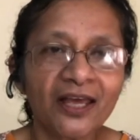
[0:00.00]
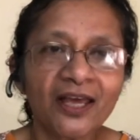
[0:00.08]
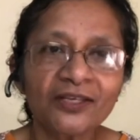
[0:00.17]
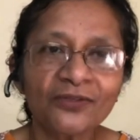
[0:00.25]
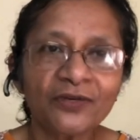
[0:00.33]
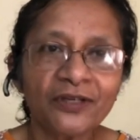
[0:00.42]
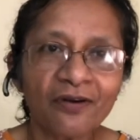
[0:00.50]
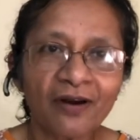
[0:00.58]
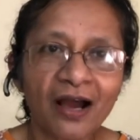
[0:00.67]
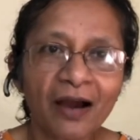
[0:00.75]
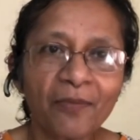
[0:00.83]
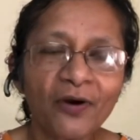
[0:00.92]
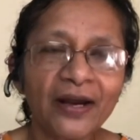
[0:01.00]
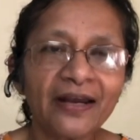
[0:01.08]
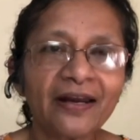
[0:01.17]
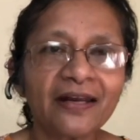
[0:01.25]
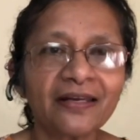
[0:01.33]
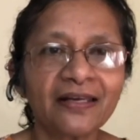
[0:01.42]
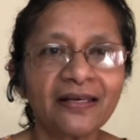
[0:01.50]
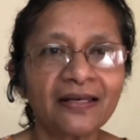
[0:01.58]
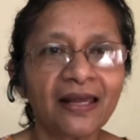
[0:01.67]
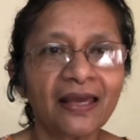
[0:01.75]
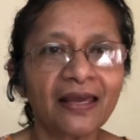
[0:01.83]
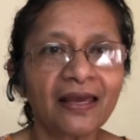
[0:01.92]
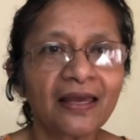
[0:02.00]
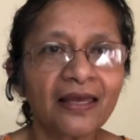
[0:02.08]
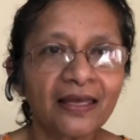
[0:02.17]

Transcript: So your carbohydrate intake